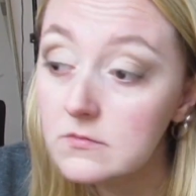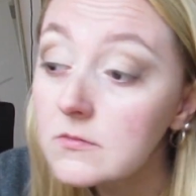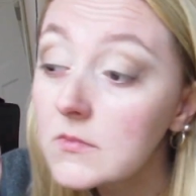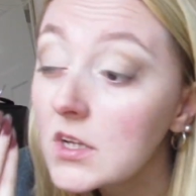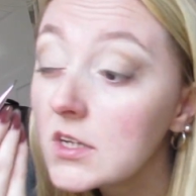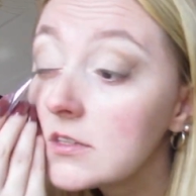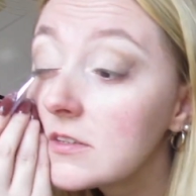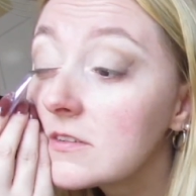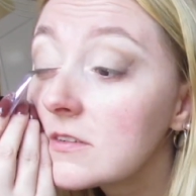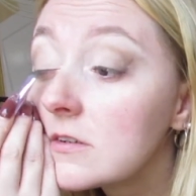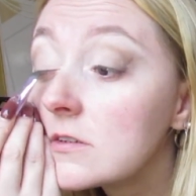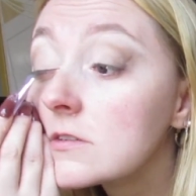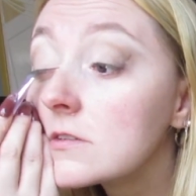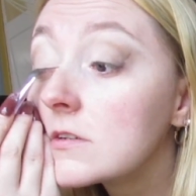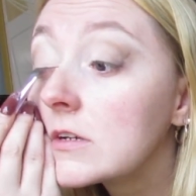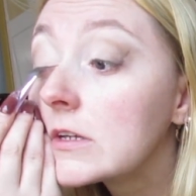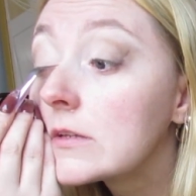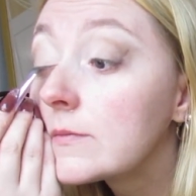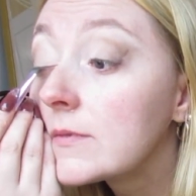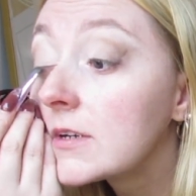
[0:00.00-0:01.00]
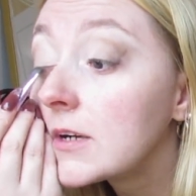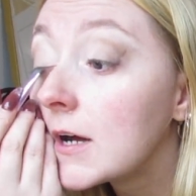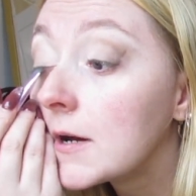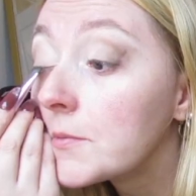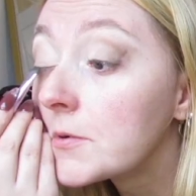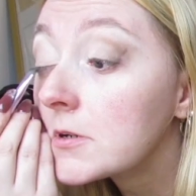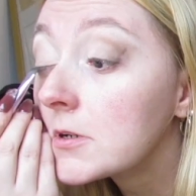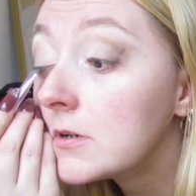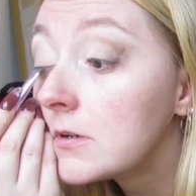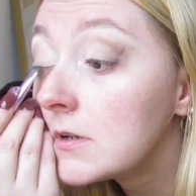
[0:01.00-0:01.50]
And this also gives me an
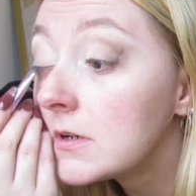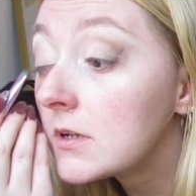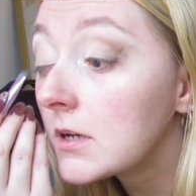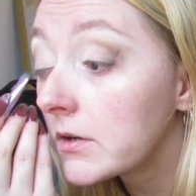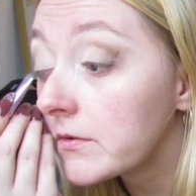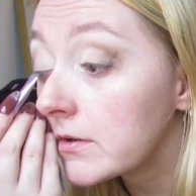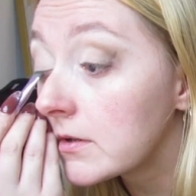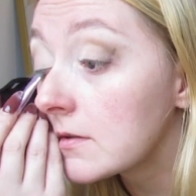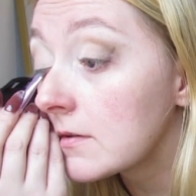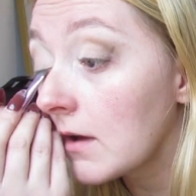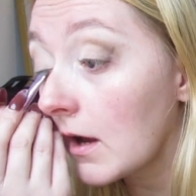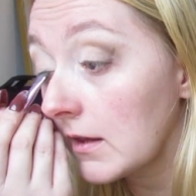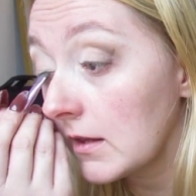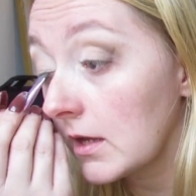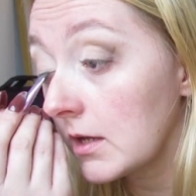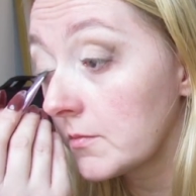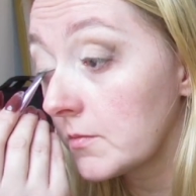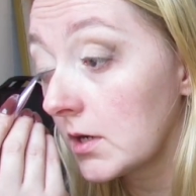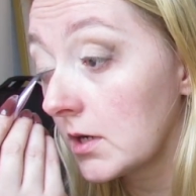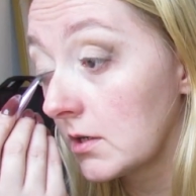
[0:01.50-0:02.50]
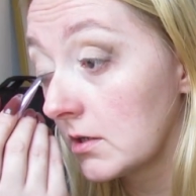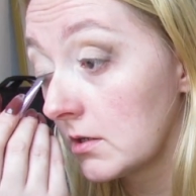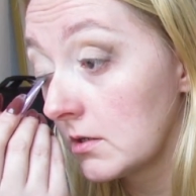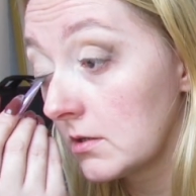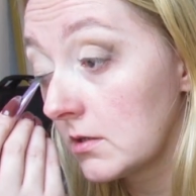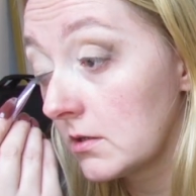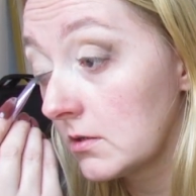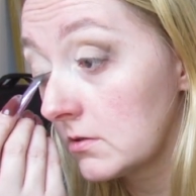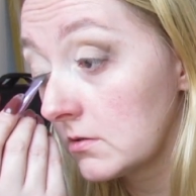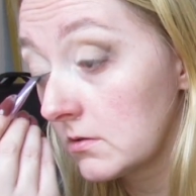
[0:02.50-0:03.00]
opportunity to go in and tightline my
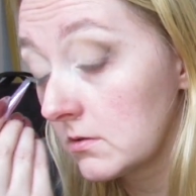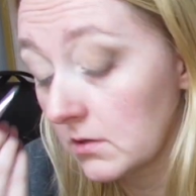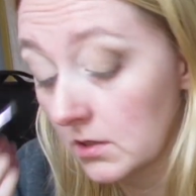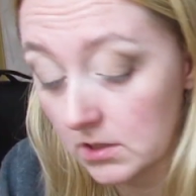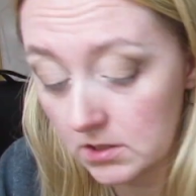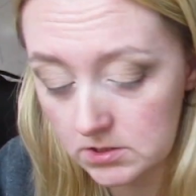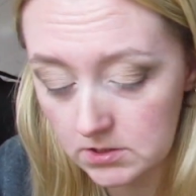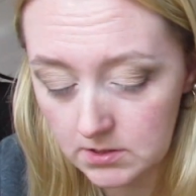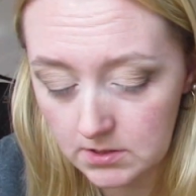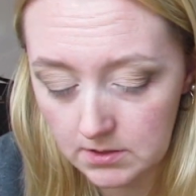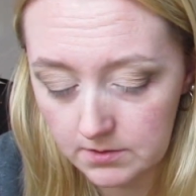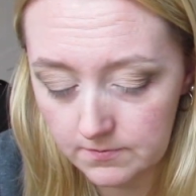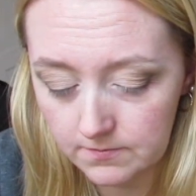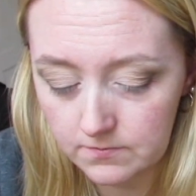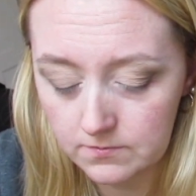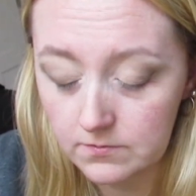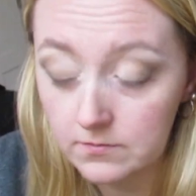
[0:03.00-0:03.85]
lash line.